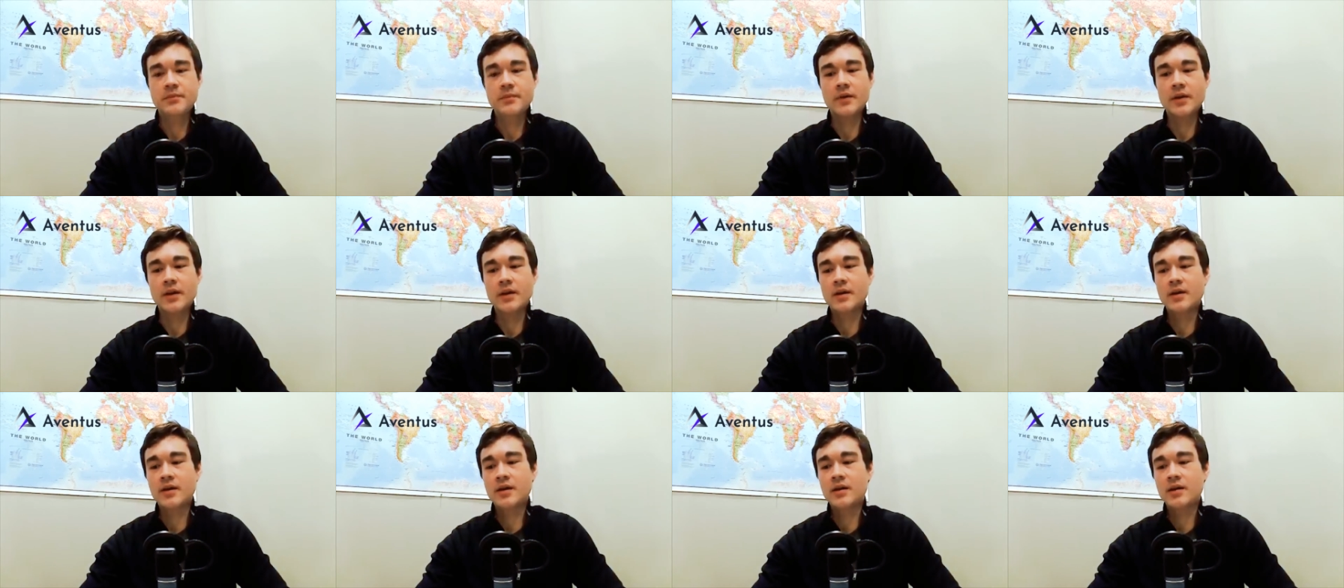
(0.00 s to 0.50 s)

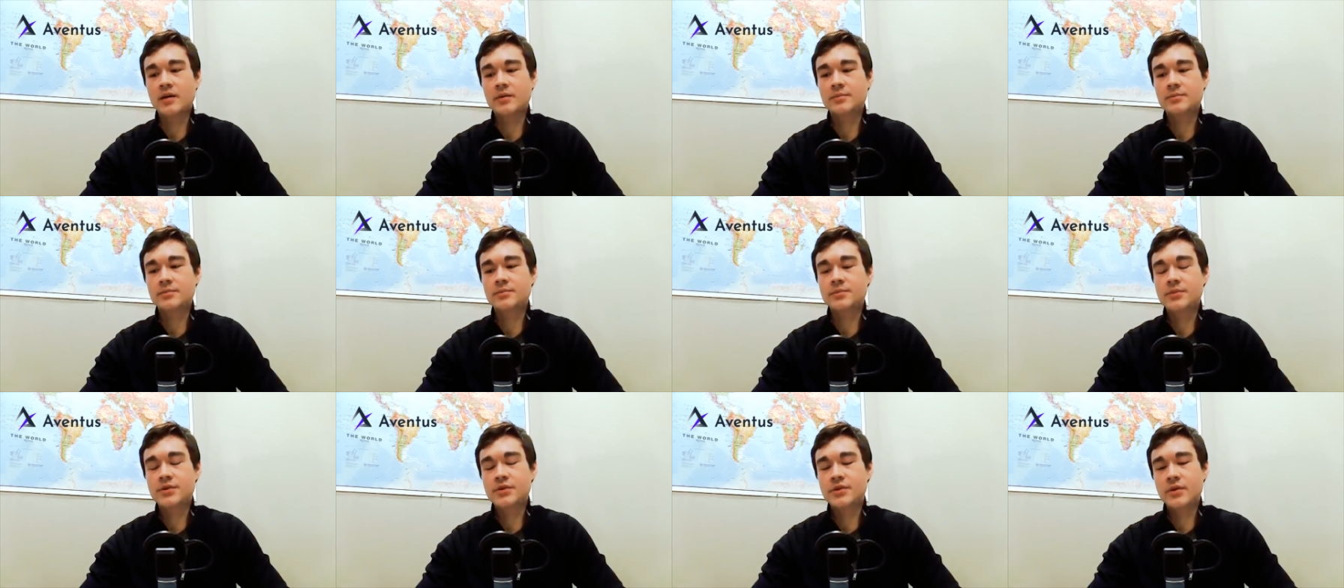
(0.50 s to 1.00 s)

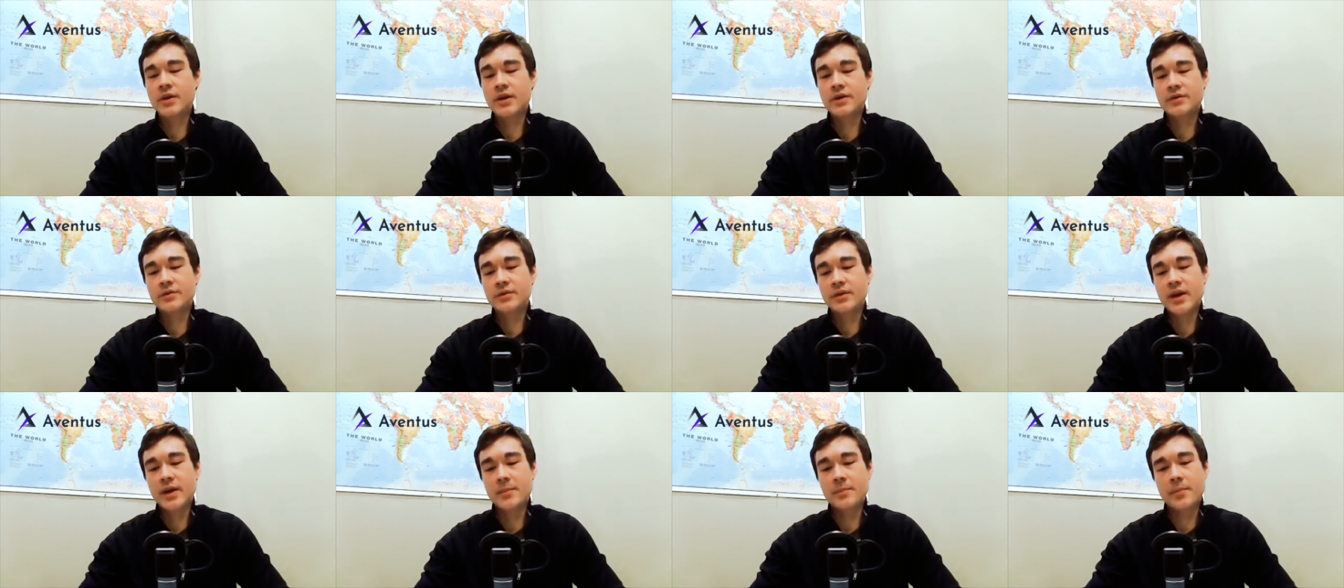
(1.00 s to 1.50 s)
Um, so I do
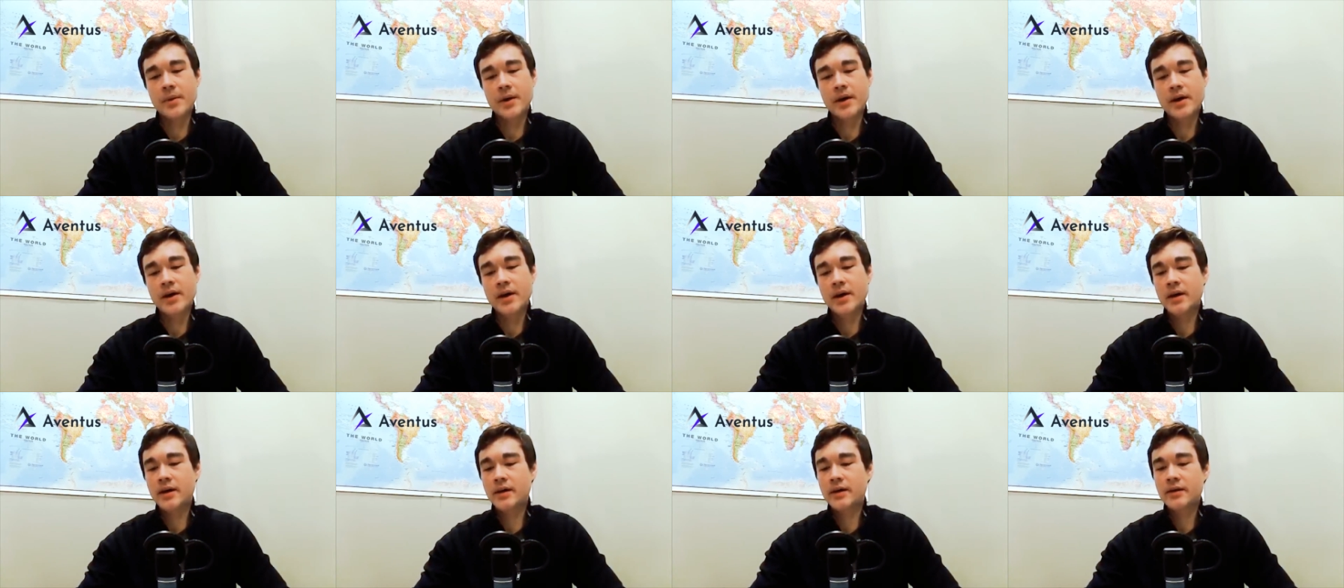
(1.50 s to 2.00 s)
that
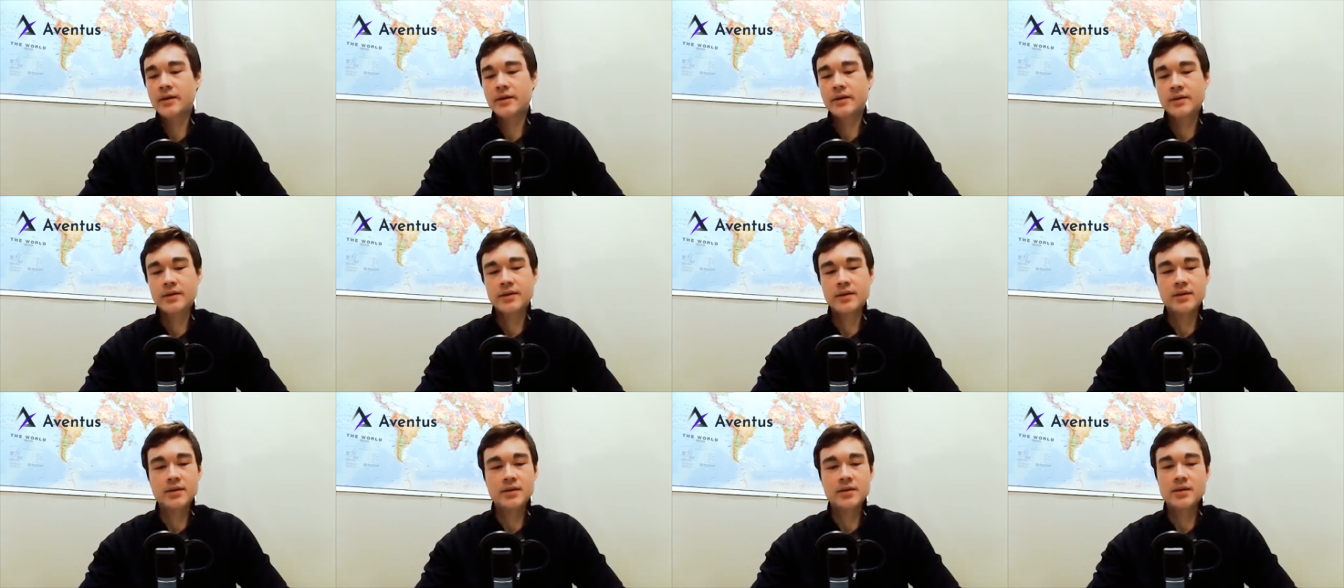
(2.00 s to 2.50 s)
by,
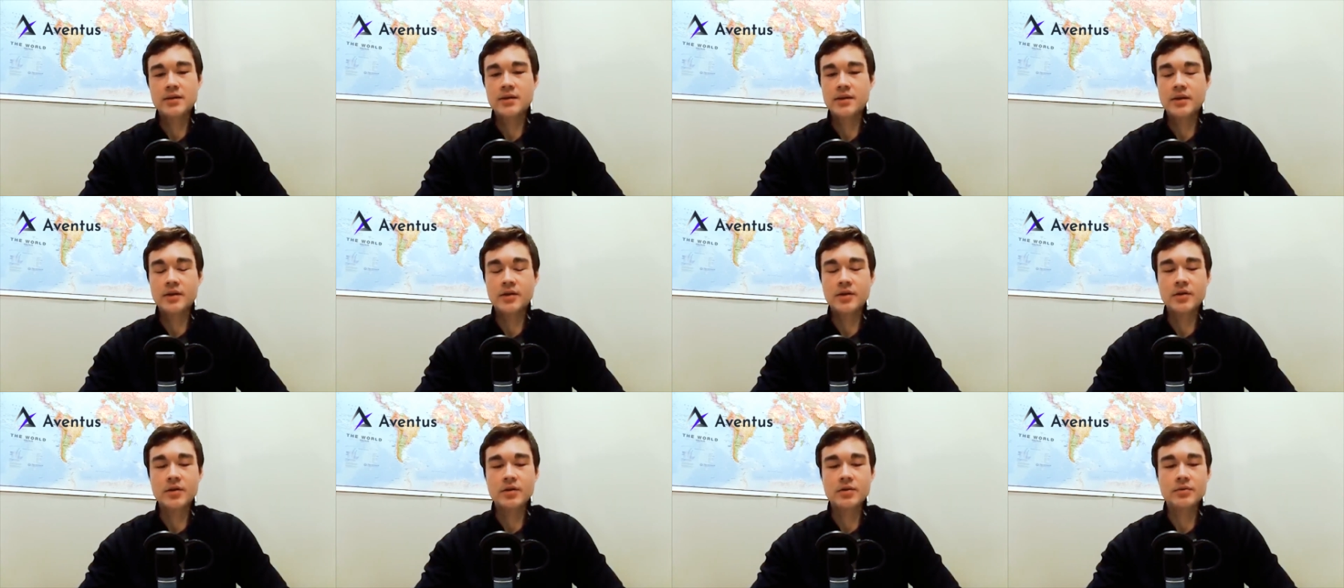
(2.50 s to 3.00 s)
you
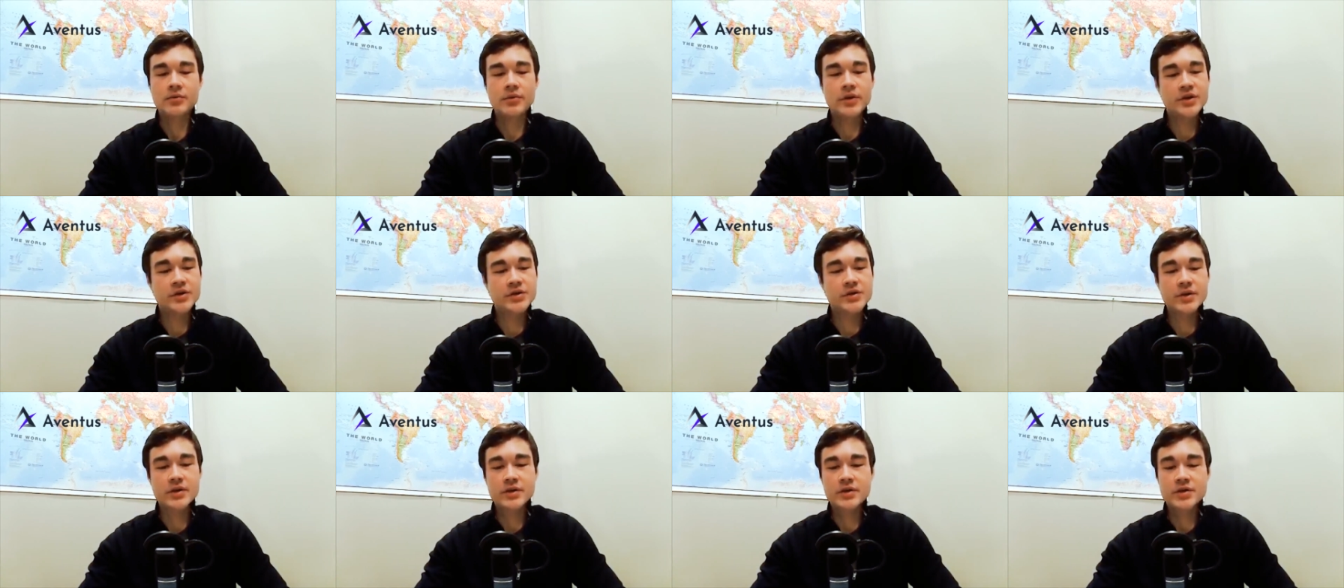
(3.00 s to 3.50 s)
know,
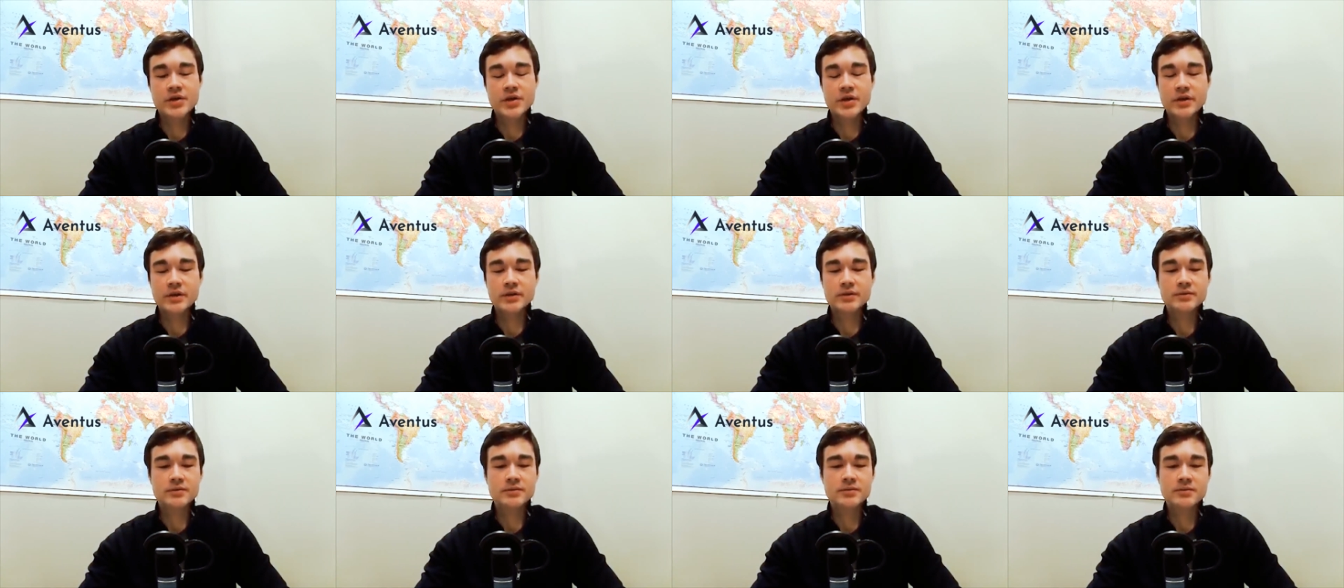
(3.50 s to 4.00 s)

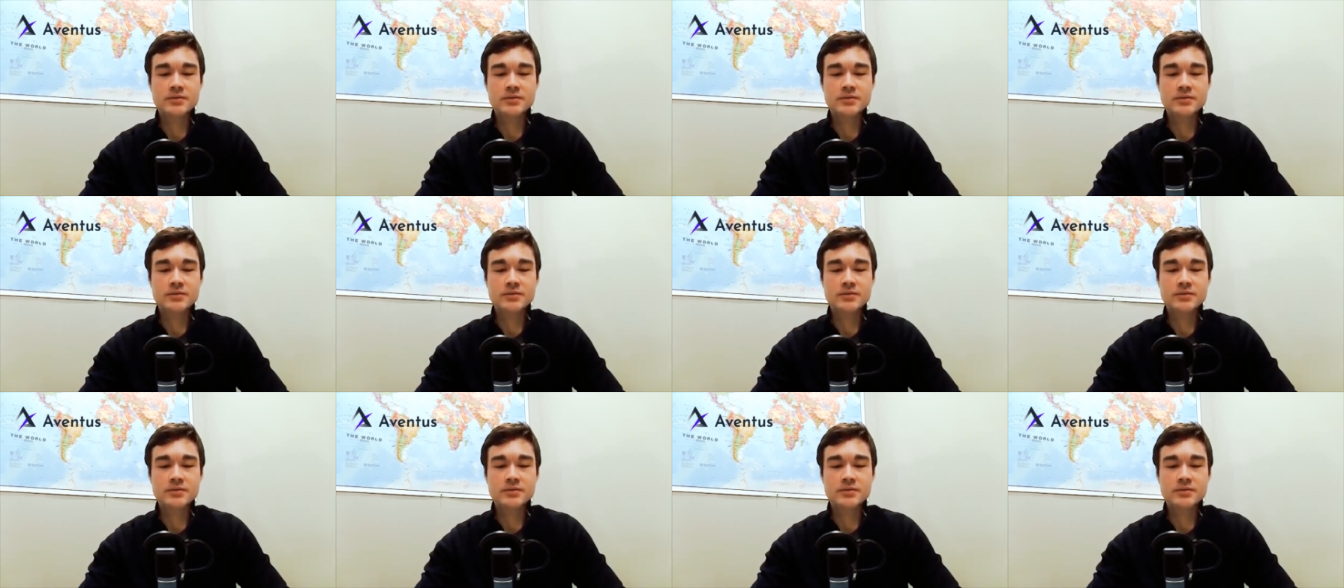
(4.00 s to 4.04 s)
researching,